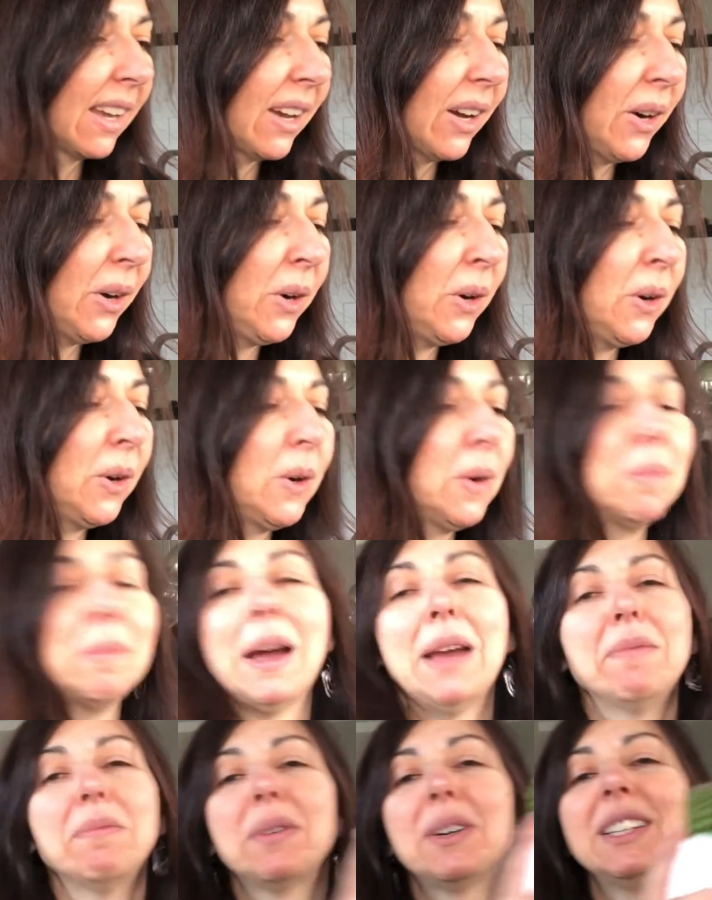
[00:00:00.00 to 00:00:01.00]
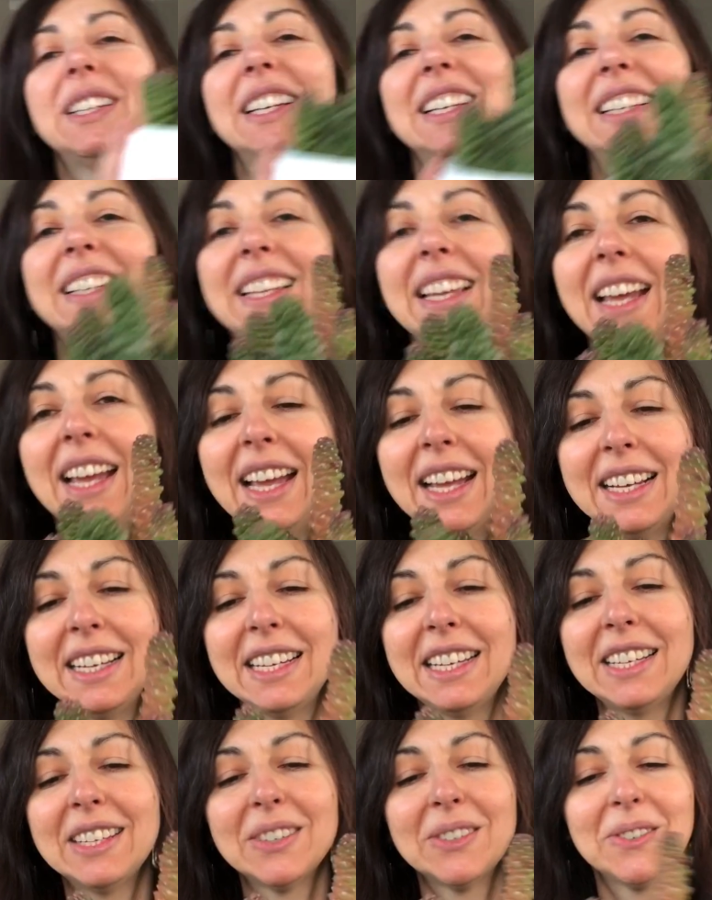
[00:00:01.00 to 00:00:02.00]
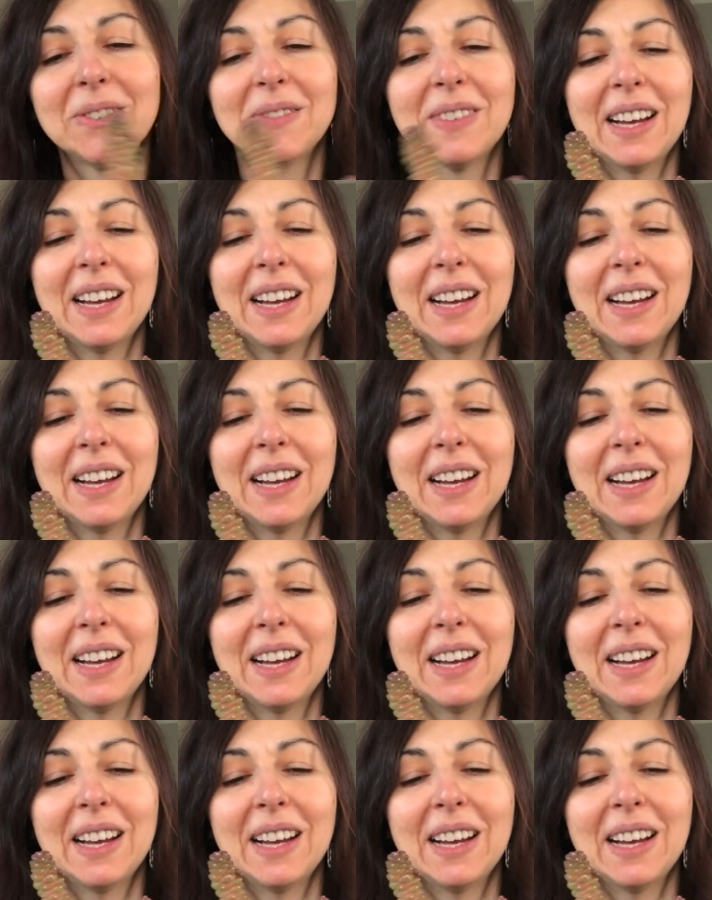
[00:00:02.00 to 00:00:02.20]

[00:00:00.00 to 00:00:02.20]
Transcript: oh, my Monadenium,